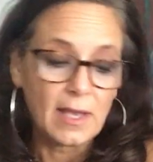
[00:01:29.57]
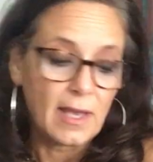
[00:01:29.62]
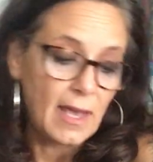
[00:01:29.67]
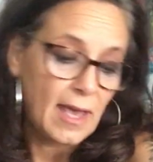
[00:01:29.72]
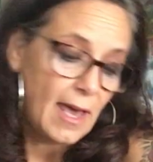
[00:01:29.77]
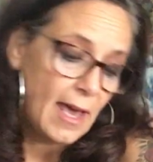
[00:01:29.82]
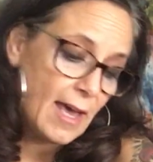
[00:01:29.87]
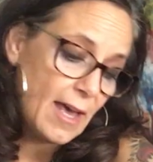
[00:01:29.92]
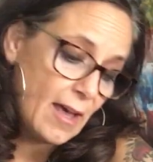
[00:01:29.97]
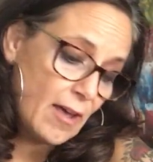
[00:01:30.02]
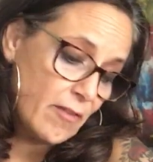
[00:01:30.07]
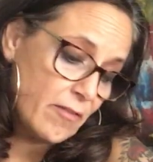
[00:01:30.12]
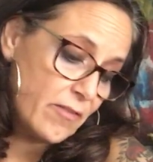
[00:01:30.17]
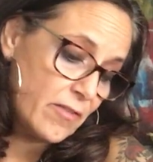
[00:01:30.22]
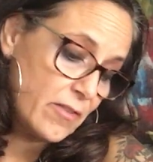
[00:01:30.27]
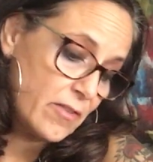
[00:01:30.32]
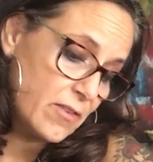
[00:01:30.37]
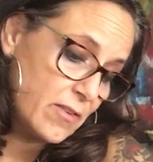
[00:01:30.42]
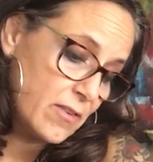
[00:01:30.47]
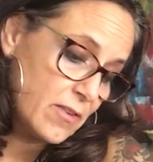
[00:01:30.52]
have
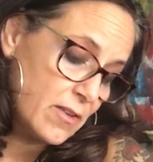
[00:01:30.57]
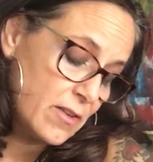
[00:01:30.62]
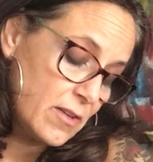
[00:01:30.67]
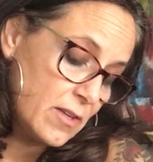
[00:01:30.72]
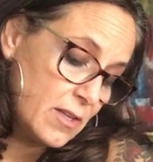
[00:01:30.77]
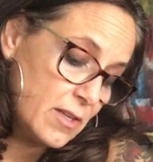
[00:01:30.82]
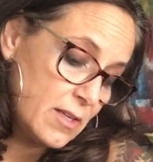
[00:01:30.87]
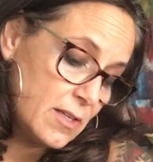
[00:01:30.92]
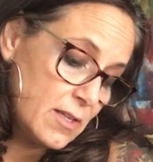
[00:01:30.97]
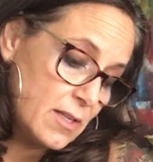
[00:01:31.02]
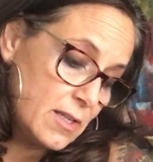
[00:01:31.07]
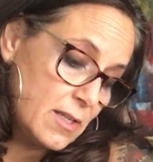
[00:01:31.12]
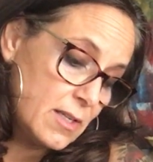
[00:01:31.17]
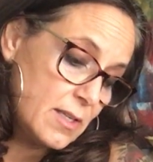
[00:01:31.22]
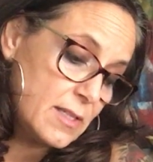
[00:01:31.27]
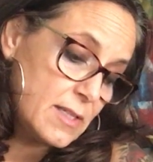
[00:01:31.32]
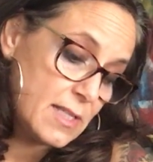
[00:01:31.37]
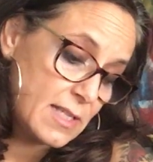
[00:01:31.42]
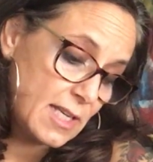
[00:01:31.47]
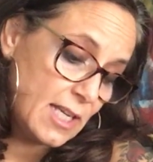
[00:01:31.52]

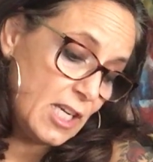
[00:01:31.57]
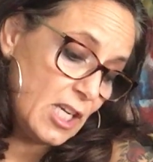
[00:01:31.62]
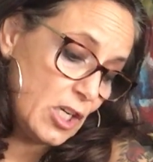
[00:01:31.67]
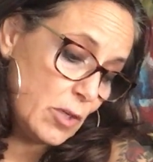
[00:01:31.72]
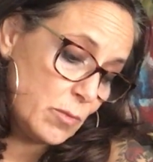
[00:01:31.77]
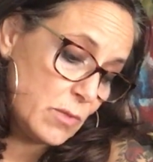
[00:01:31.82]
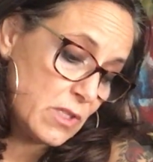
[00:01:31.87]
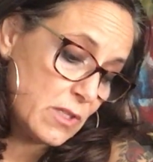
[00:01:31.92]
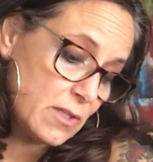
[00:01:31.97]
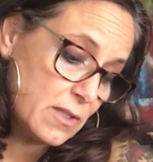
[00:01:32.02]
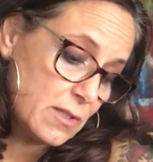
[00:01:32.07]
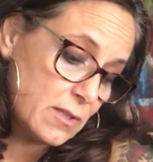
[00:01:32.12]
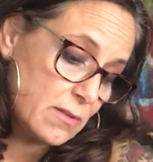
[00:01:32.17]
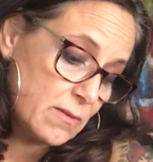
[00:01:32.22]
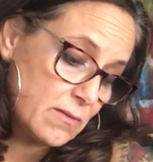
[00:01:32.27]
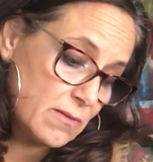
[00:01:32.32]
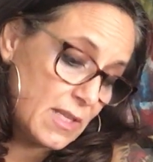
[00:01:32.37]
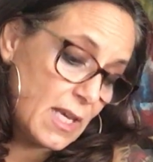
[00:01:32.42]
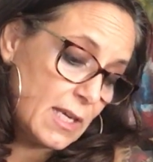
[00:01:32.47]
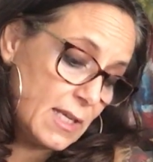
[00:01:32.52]
schemed,
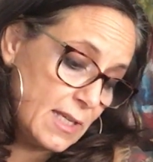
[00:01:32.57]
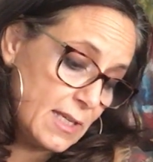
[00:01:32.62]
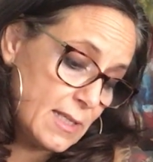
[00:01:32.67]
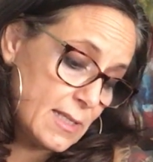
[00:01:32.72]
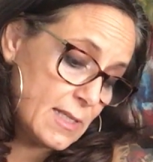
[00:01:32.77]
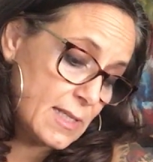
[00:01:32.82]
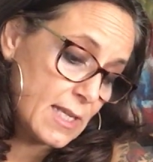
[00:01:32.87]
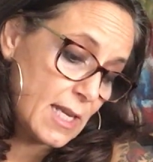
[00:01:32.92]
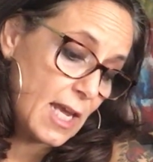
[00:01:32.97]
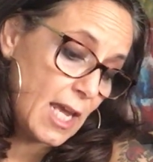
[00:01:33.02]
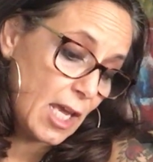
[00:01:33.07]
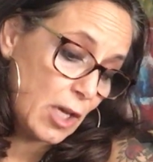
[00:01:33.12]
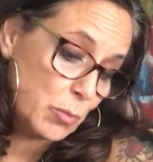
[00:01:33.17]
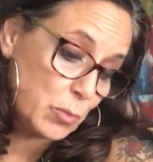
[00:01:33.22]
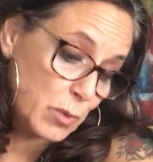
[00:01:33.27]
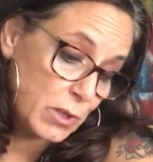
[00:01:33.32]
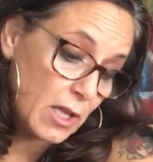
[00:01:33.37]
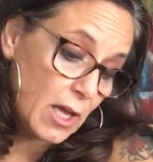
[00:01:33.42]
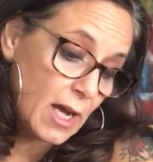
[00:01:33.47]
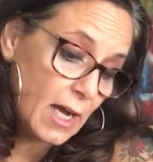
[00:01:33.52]
that is a
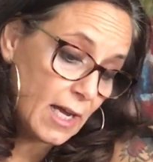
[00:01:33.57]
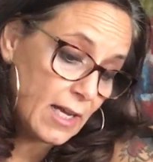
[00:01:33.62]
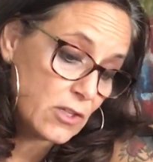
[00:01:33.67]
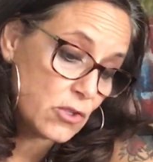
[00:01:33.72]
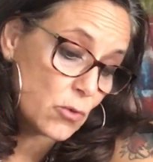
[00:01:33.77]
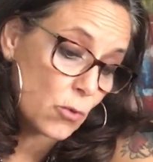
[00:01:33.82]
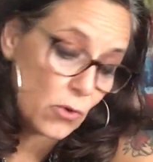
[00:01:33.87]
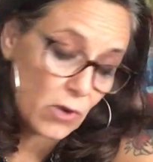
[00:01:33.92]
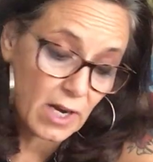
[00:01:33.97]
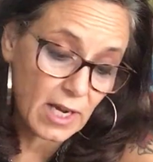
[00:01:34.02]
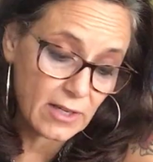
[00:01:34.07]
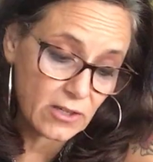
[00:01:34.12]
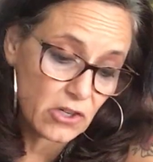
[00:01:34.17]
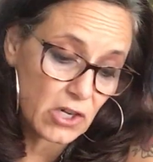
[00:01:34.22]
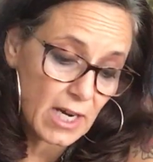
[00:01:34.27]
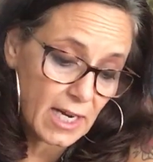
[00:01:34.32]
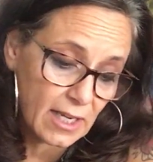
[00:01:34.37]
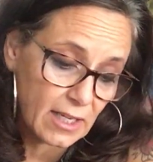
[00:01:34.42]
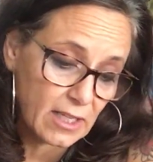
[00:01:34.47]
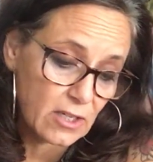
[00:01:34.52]
plot or
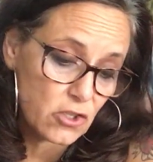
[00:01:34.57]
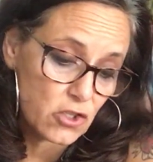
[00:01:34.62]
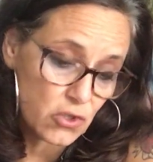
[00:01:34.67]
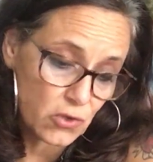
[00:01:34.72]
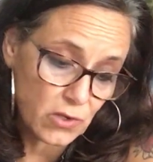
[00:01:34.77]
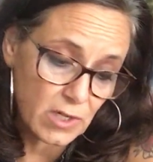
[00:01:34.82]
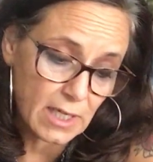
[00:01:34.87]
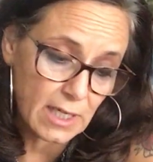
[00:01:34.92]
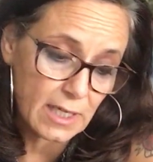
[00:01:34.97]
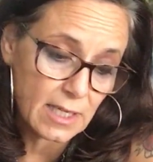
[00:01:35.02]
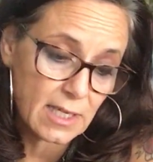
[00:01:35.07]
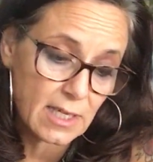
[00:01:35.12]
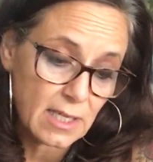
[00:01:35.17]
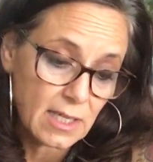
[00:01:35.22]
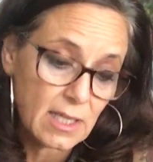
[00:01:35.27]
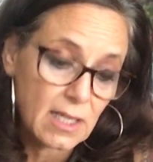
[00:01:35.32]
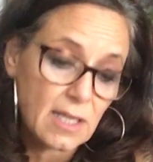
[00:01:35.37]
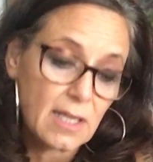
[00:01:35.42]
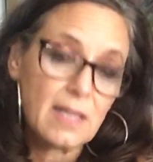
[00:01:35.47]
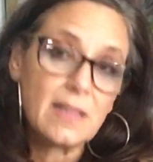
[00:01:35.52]
underhand intrigue
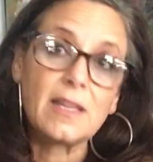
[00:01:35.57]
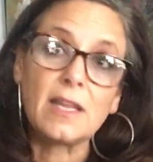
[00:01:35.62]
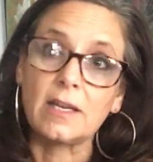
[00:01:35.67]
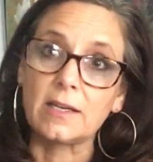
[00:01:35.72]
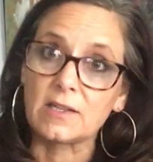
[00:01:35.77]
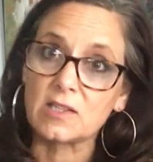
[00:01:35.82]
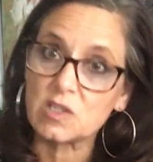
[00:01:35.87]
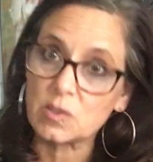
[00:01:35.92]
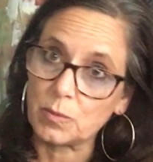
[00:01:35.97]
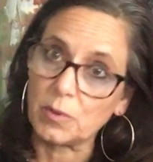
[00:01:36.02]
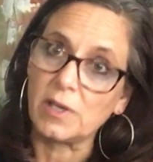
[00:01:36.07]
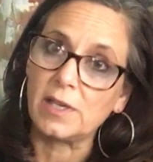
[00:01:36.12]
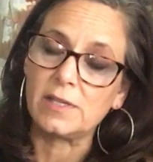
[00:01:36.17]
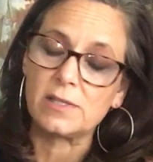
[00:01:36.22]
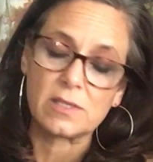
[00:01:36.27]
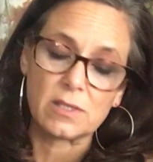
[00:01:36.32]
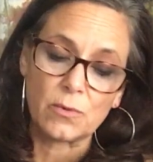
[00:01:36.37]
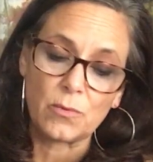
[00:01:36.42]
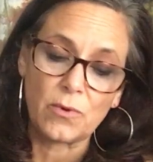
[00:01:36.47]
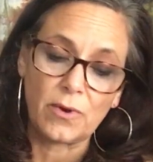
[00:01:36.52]
that
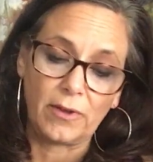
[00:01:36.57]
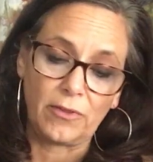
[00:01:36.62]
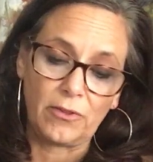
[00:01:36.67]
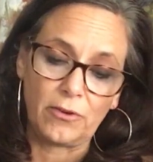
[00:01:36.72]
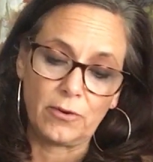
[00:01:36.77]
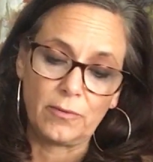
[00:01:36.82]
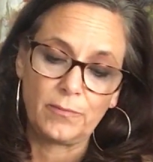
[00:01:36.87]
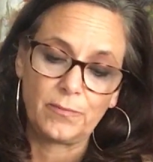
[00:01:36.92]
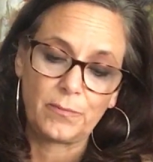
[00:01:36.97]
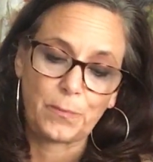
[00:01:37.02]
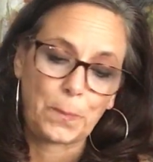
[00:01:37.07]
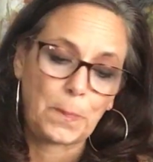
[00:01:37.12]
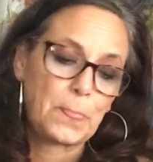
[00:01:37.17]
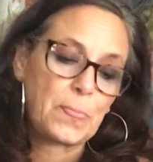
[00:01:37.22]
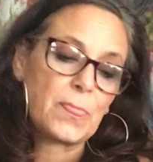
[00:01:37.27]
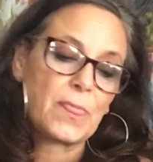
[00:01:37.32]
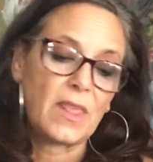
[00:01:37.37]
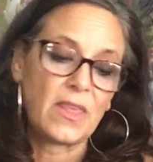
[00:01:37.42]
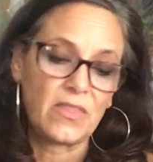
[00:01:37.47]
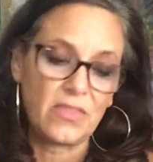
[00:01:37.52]
explains the weather.
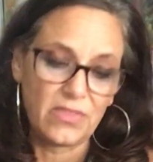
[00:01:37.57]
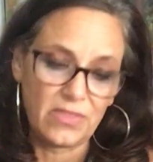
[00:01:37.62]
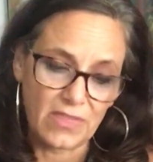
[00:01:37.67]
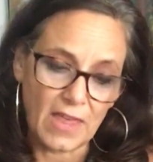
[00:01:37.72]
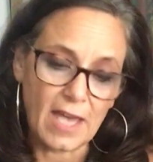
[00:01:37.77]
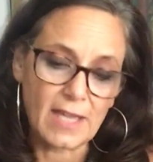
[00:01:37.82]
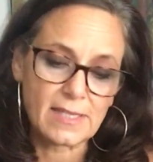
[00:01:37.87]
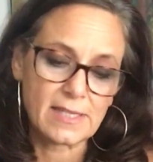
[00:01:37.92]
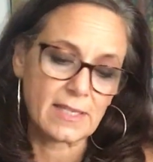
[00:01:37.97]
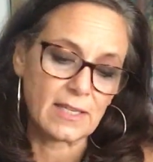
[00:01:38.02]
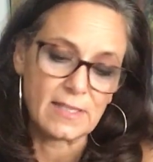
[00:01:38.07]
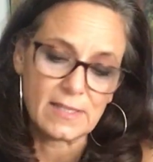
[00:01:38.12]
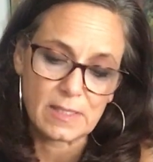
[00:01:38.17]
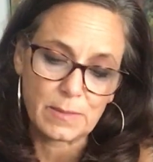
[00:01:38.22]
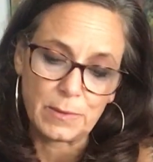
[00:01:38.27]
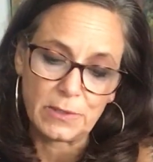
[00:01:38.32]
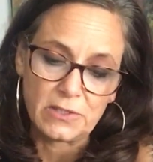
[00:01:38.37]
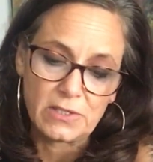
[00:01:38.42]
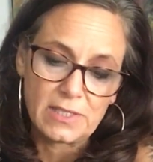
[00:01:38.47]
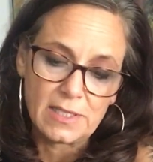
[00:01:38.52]
That's a
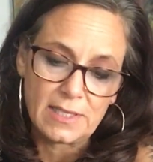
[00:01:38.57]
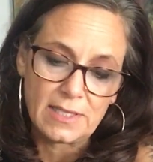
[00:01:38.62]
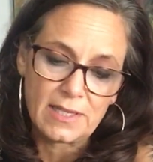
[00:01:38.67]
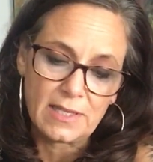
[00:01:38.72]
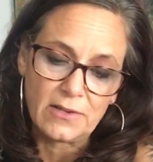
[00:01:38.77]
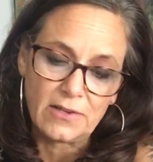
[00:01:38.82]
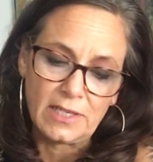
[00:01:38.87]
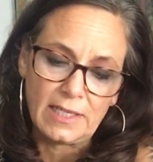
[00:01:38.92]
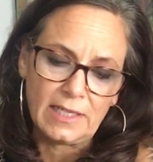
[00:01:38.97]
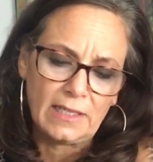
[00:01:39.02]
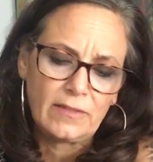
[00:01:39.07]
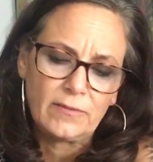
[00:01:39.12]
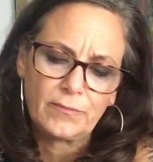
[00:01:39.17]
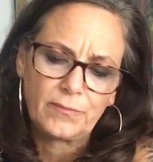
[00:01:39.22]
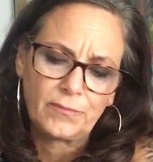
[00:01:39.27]
conspiracy theory.